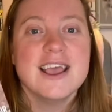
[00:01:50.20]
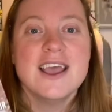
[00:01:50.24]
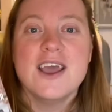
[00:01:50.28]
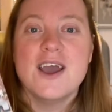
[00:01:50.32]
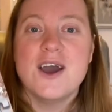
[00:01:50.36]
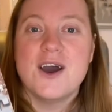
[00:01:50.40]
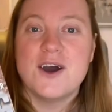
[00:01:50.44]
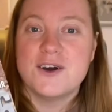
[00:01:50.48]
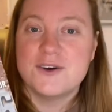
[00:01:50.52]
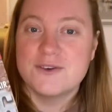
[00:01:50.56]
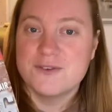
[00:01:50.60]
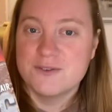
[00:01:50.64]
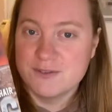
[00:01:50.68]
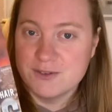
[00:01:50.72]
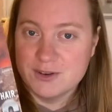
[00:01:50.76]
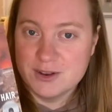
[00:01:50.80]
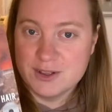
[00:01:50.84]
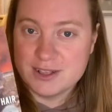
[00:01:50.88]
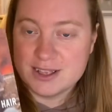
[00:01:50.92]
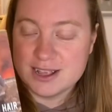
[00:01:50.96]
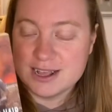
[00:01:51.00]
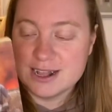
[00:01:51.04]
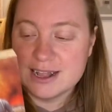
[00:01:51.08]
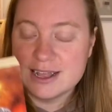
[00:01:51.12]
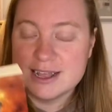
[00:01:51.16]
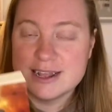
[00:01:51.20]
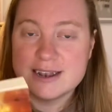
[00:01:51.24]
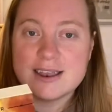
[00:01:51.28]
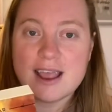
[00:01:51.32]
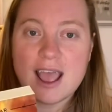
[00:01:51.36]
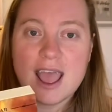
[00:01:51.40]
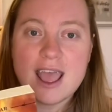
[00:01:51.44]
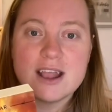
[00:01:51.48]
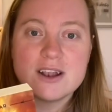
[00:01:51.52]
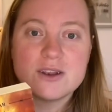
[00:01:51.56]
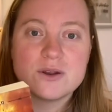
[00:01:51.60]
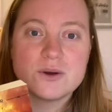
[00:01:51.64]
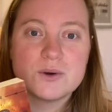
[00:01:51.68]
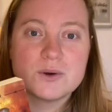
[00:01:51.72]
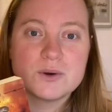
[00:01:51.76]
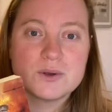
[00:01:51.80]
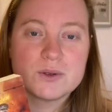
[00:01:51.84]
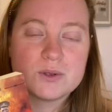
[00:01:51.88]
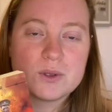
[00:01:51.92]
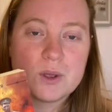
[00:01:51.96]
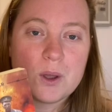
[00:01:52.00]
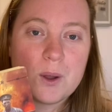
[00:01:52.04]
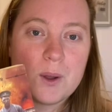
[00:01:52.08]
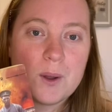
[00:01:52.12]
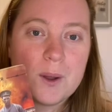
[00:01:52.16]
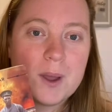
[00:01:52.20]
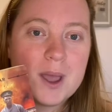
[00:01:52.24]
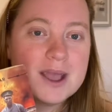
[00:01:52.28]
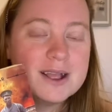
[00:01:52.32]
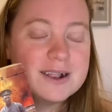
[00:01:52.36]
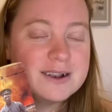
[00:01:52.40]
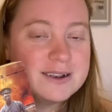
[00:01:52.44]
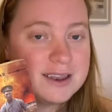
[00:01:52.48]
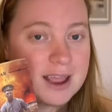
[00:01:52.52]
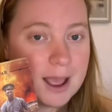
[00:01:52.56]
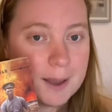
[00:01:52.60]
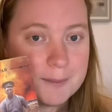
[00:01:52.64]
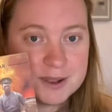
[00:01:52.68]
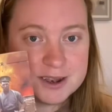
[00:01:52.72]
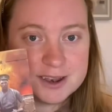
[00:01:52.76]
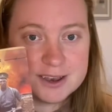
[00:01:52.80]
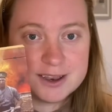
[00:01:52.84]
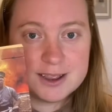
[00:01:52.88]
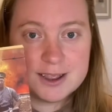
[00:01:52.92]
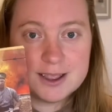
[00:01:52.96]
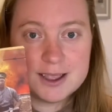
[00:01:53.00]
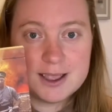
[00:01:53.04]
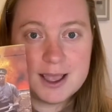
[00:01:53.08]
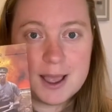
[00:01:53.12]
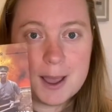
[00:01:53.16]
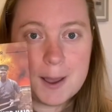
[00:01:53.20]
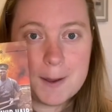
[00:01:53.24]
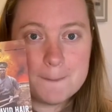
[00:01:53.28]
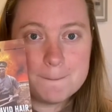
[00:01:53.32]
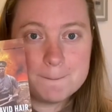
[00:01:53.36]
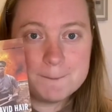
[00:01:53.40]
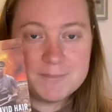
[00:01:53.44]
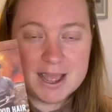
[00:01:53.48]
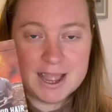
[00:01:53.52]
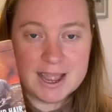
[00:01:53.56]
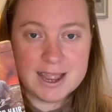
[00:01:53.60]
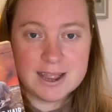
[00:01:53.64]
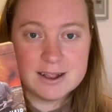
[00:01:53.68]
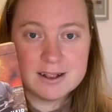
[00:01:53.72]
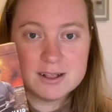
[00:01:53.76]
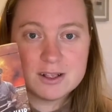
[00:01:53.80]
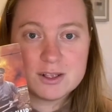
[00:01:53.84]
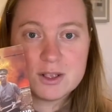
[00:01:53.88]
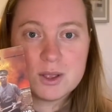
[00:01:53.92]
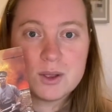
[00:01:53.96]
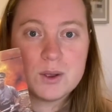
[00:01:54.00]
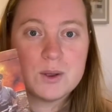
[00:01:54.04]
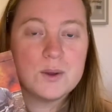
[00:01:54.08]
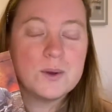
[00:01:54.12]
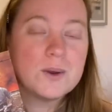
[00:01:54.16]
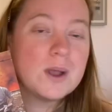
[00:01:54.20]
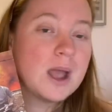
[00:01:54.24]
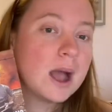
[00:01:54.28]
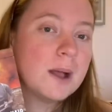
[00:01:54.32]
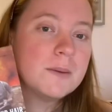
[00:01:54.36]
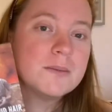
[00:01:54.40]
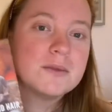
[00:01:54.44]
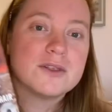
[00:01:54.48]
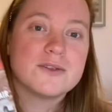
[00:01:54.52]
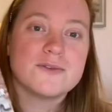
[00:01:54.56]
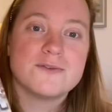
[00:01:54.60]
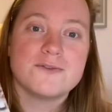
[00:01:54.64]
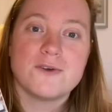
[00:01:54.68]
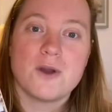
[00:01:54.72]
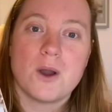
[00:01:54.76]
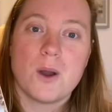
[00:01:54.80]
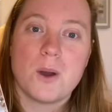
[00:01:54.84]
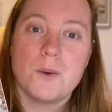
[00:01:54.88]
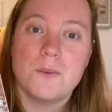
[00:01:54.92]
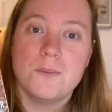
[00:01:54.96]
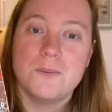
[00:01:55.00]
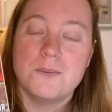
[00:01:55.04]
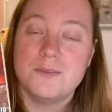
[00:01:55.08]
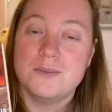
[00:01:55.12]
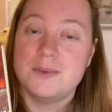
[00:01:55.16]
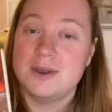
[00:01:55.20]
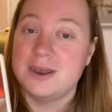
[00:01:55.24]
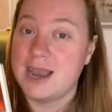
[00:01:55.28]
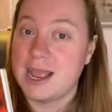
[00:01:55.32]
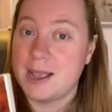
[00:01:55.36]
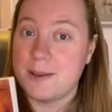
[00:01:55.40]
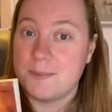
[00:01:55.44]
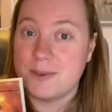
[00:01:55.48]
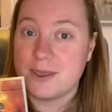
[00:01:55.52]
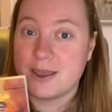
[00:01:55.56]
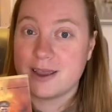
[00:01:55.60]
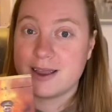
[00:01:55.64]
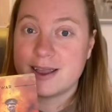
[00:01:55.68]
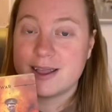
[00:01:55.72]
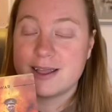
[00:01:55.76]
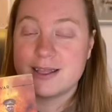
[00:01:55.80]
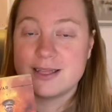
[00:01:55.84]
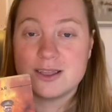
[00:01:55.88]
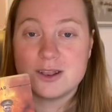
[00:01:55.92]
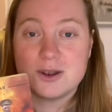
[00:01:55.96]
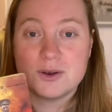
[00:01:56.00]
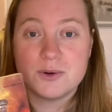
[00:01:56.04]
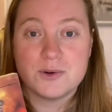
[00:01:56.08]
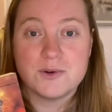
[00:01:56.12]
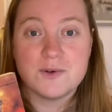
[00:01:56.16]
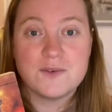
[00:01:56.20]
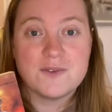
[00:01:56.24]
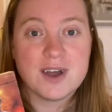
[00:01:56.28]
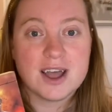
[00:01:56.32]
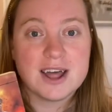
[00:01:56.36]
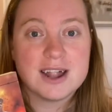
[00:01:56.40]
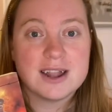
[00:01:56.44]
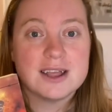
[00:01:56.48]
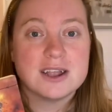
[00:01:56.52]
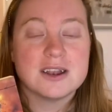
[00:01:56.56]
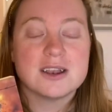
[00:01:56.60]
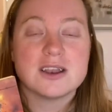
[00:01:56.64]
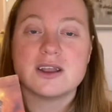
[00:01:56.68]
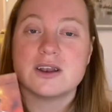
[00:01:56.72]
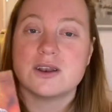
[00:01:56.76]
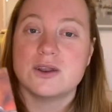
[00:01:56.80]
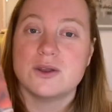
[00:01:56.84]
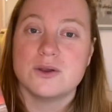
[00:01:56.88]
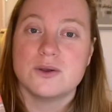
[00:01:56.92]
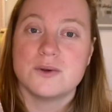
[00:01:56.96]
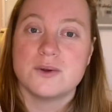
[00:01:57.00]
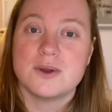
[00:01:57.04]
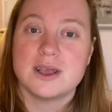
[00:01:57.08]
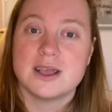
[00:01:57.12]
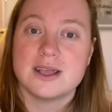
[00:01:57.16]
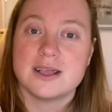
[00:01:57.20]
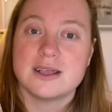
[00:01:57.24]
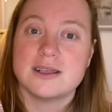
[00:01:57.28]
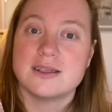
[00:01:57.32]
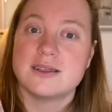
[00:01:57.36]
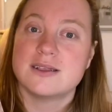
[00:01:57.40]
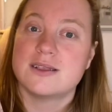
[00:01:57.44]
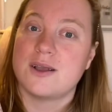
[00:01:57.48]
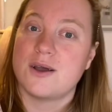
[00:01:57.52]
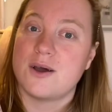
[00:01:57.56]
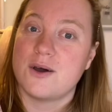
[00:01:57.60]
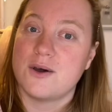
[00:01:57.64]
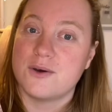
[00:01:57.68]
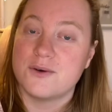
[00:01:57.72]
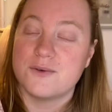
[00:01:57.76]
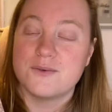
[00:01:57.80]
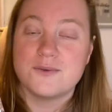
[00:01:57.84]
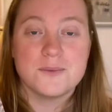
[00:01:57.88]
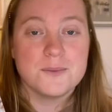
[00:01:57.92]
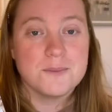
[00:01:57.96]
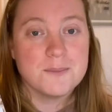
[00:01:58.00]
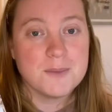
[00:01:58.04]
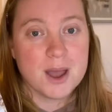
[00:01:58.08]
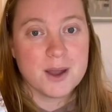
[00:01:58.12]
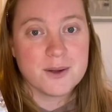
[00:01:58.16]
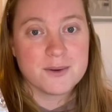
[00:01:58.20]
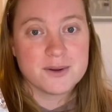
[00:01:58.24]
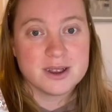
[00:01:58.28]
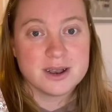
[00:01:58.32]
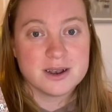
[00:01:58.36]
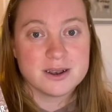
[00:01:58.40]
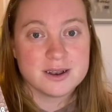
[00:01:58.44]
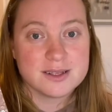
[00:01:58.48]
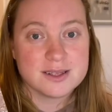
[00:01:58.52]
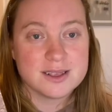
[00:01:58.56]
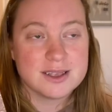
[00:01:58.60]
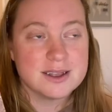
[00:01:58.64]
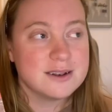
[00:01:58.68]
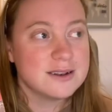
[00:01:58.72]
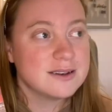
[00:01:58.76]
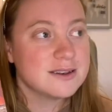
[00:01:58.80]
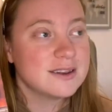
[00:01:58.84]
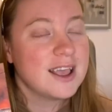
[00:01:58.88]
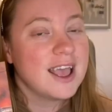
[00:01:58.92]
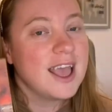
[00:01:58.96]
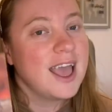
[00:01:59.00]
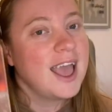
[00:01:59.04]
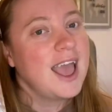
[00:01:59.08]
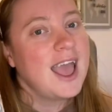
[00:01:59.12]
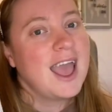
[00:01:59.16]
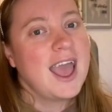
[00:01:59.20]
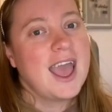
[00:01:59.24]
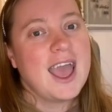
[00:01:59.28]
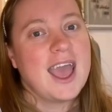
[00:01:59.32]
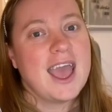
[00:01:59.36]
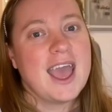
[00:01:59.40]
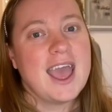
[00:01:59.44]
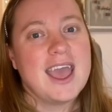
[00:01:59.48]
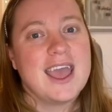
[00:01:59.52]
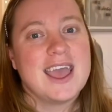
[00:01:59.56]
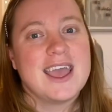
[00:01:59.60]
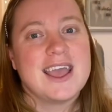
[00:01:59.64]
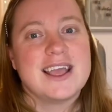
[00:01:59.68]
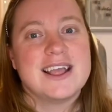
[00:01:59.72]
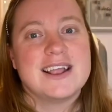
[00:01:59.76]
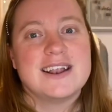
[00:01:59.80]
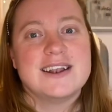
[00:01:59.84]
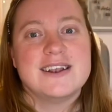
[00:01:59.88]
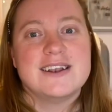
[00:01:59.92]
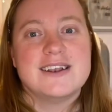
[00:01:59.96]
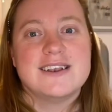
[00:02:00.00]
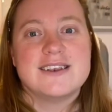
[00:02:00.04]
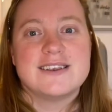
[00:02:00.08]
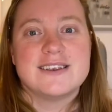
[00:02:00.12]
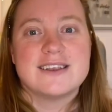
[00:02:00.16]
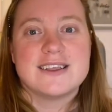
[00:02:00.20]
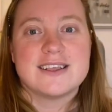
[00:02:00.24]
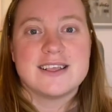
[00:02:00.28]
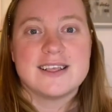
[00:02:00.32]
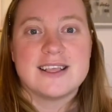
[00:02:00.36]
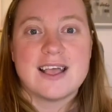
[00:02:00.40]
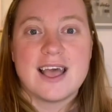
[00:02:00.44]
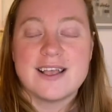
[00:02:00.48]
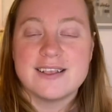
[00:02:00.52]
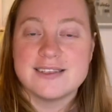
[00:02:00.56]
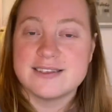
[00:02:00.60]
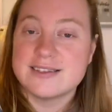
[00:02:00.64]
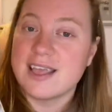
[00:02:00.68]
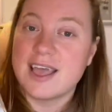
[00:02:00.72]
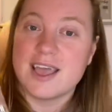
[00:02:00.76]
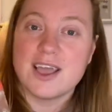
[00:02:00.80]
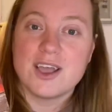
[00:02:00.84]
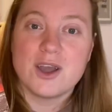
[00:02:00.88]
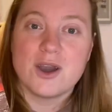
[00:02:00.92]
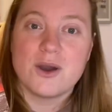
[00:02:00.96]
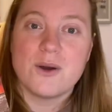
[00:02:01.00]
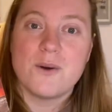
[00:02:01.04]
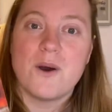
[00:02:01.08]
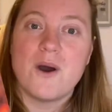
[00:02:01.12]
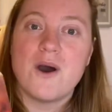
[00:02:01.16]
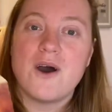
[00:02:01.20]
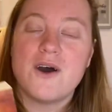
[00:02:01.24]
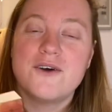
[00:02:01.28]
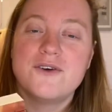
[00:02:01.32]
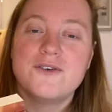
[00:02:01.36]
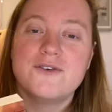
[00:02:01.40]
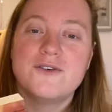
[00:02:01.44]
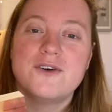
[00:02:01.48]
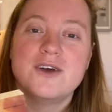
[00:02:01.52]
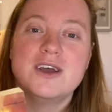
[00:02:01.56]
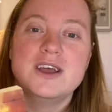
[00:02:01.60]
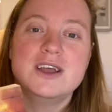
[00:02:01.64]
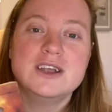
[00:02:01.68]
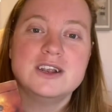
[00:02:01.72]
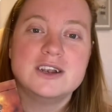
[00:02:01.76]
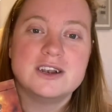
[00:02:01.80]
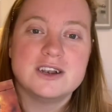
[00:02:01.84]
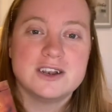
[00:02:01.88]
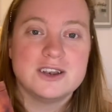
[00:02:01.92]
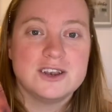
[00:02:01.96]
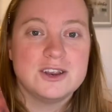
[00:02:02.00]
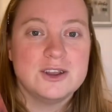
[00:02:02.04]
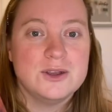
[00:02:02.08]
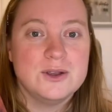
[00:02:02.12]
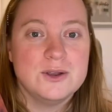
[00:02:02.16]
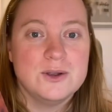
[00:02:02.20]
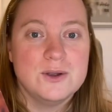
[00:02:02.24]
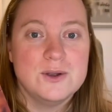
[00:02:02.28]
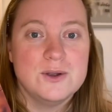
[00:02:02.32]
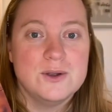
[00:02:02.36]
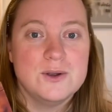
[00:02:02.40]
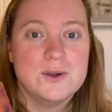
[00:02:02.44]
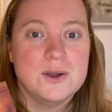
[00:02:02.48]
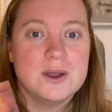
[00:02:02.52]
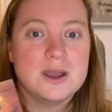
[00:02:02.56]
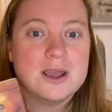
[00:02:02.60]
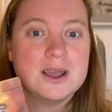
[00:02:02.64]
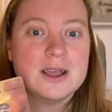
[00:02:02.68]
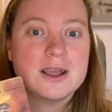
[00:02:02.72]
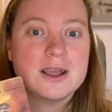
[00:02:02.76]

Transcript: of New Zealand, and also Tamati Baines, who comes from Napier in the North Island and who is of Maori descent. And as they go off to